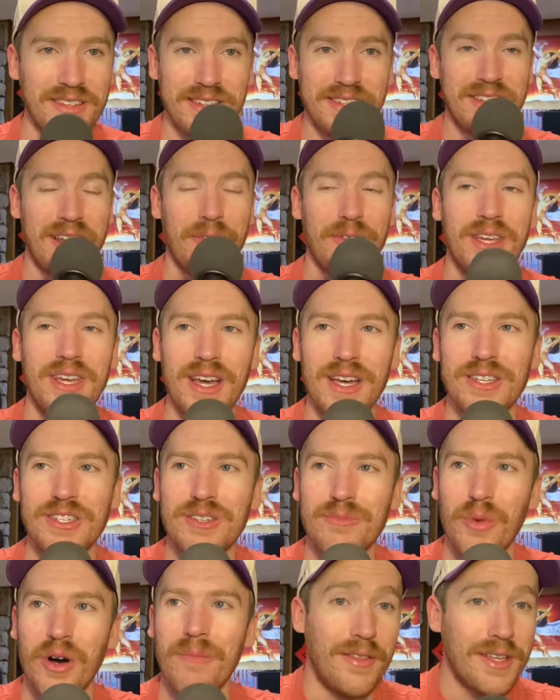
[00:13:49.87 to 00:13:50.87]
That's not the case.
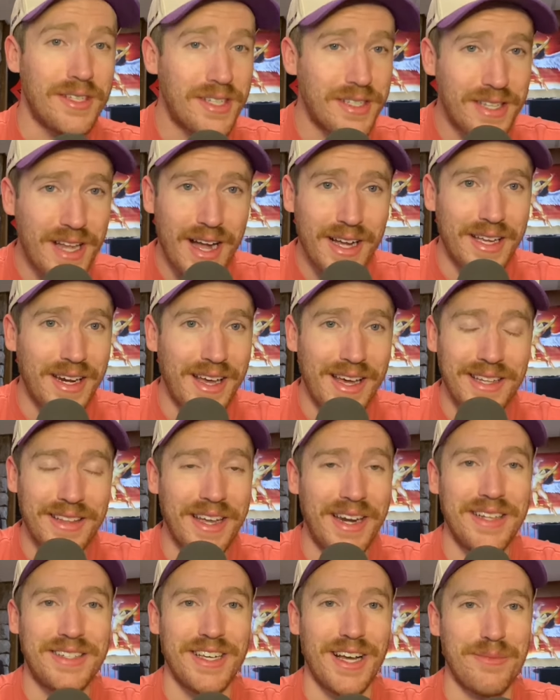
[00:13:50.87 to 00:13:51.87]
But this is not going to end
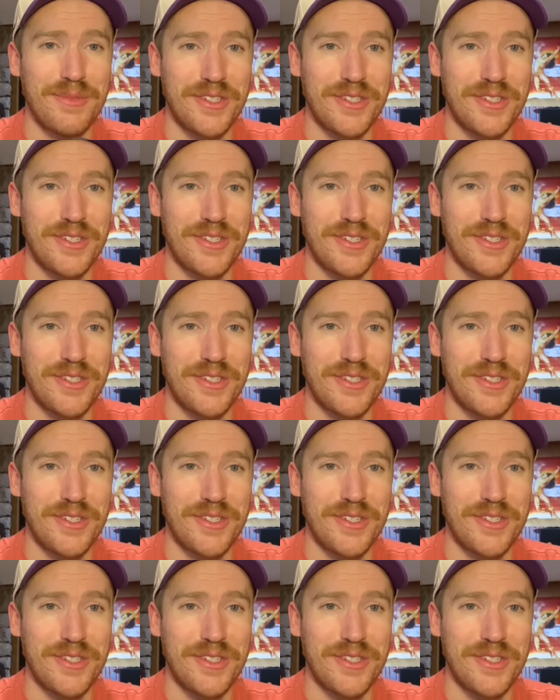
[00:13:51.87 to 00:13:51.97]
anytime